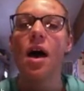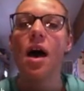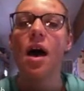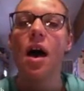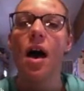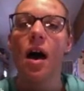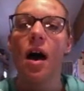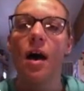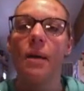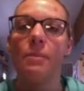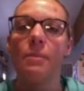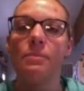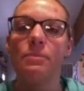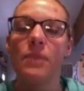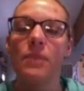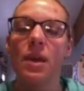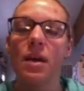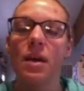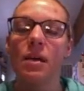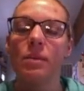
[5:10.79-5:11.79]
Um,
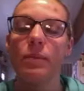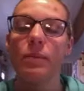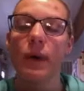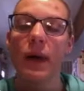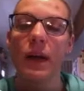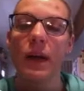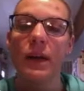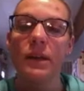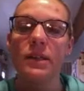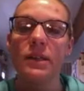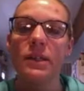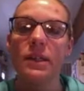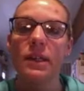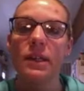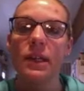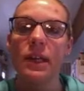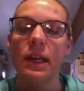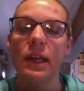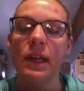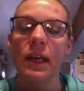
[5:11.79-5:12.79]
but
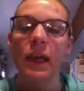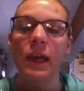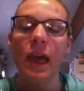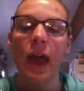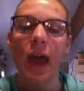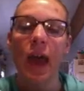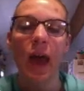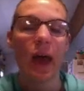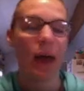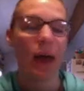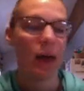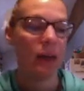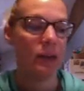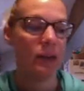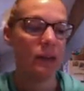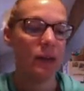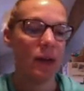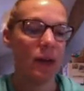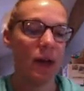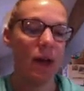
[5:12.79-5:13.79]
he had
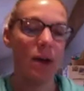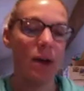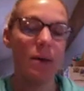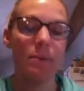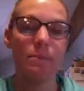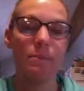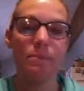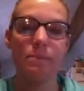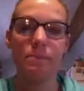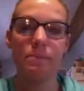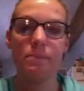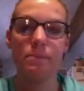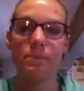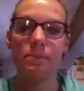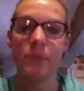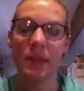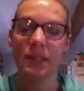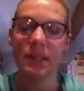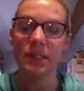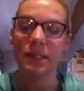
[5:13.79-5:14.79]

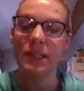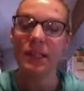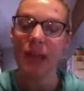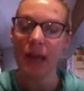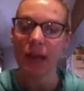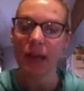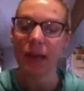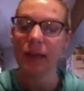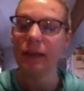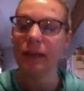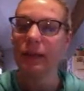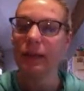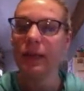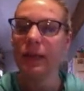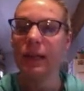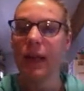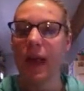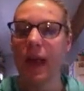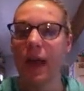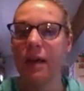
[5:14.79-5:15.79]
been sick. He'd
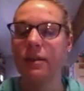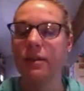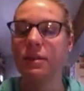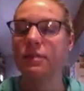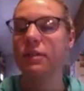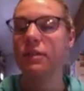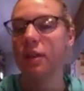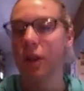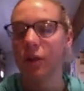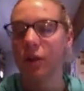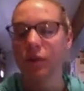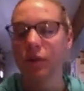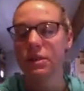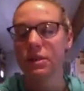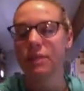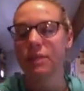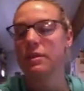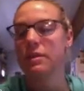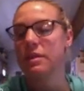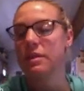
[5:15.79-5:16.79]
had,
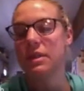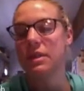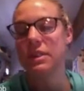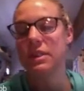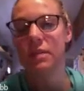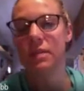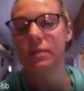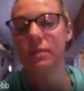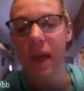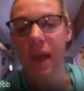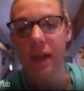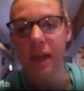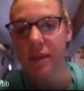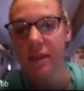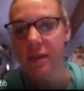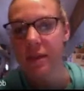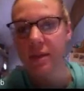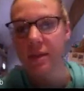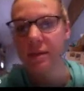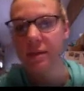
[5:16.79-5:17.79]
something that seemed like
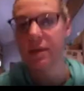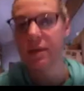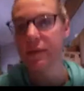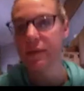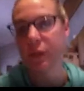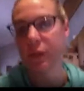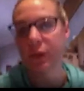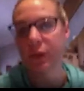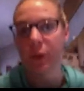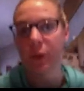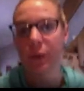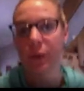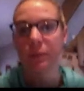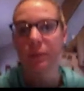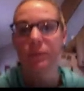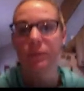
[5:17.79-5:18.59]
the flu.